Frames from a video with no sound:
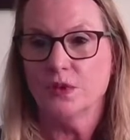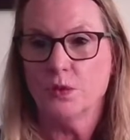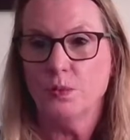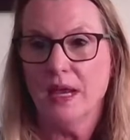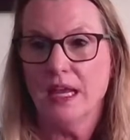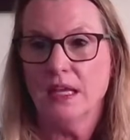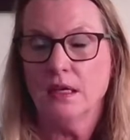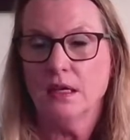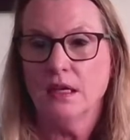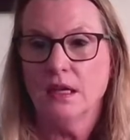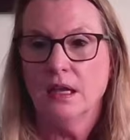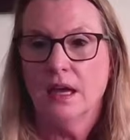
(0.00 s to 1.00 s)
food
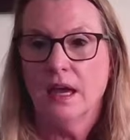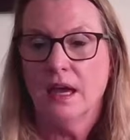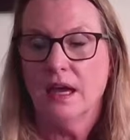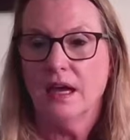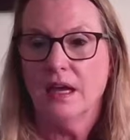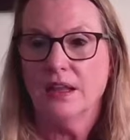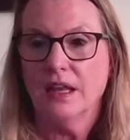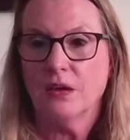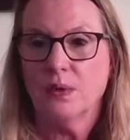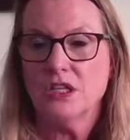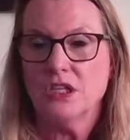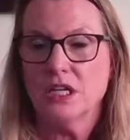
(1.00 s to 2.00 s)
bank
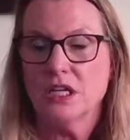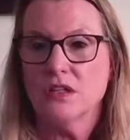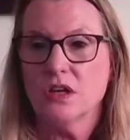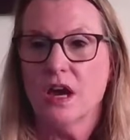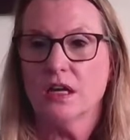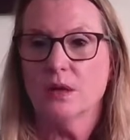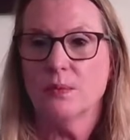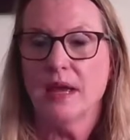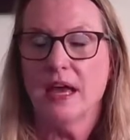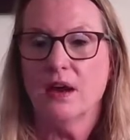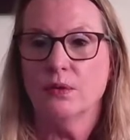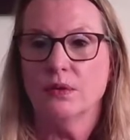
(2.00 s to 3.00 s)
that Reggie can talk
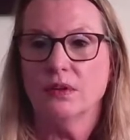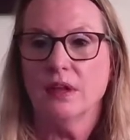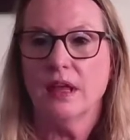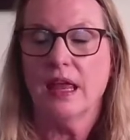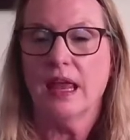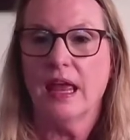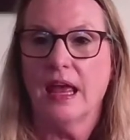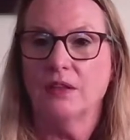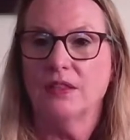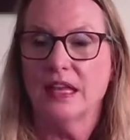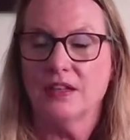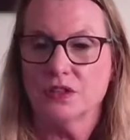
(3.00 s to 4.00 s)
about,
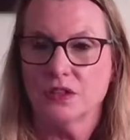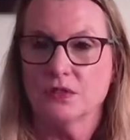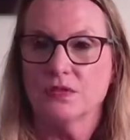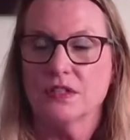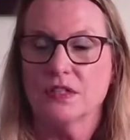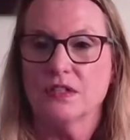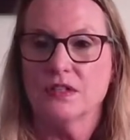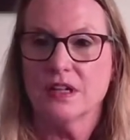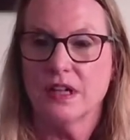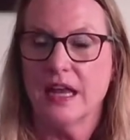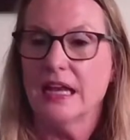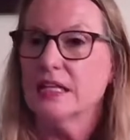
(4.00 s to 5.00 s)
and that services
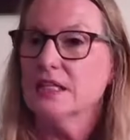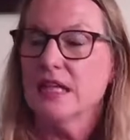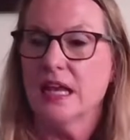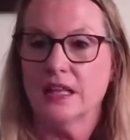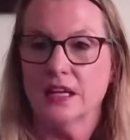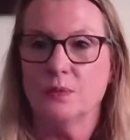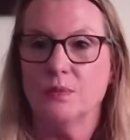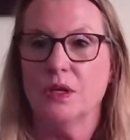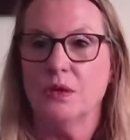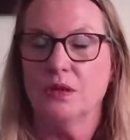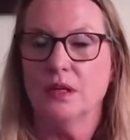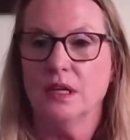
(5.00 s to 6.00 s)
clients in the
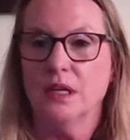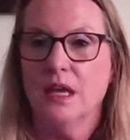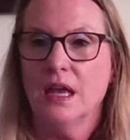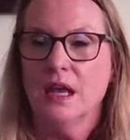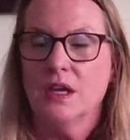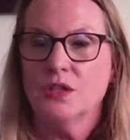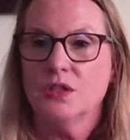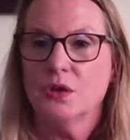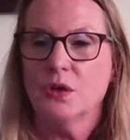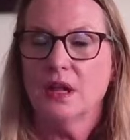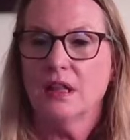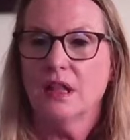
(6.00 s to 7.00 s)
community.
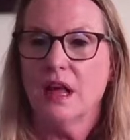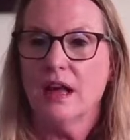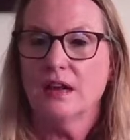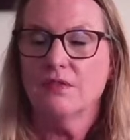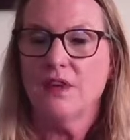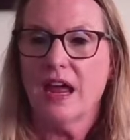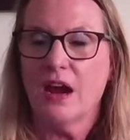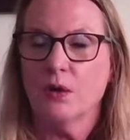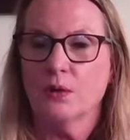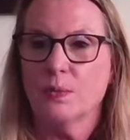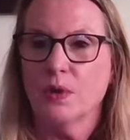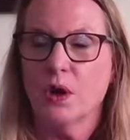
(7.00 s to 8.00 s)
So a lot of
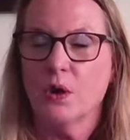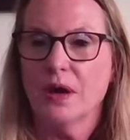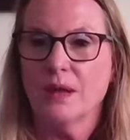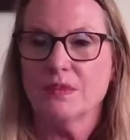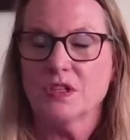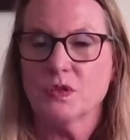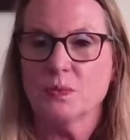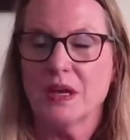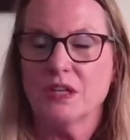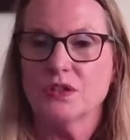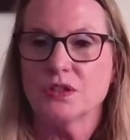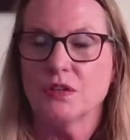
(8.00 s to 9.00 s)
our programs,
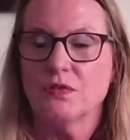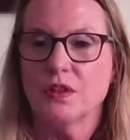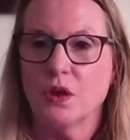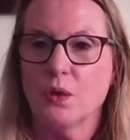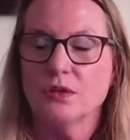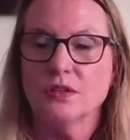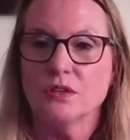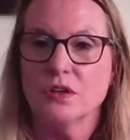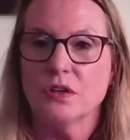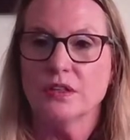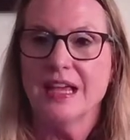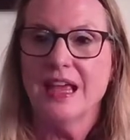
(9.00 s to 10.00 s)
especially for the older
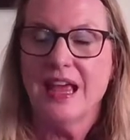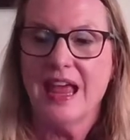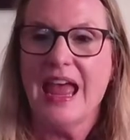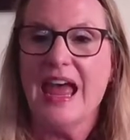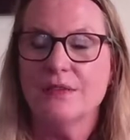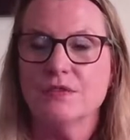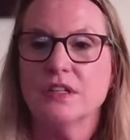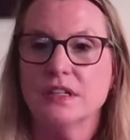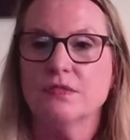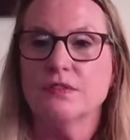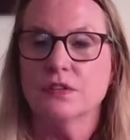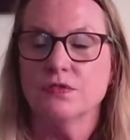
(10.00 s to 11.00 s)
adult, have
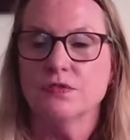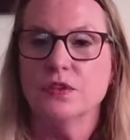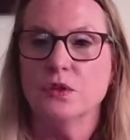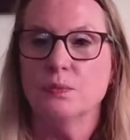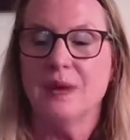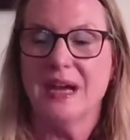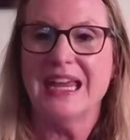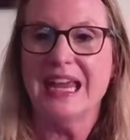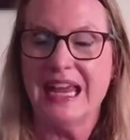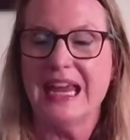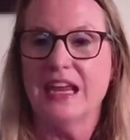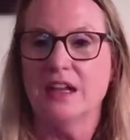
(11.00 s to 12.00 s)
delivered food by
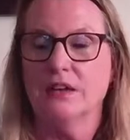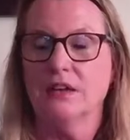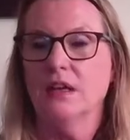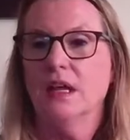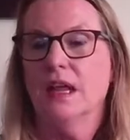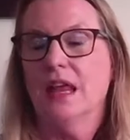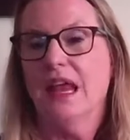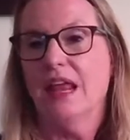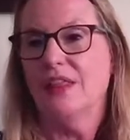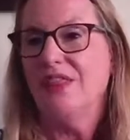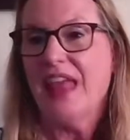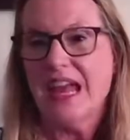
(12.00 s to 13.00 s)
hand,
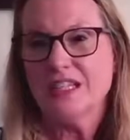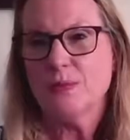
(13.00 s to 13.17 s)
and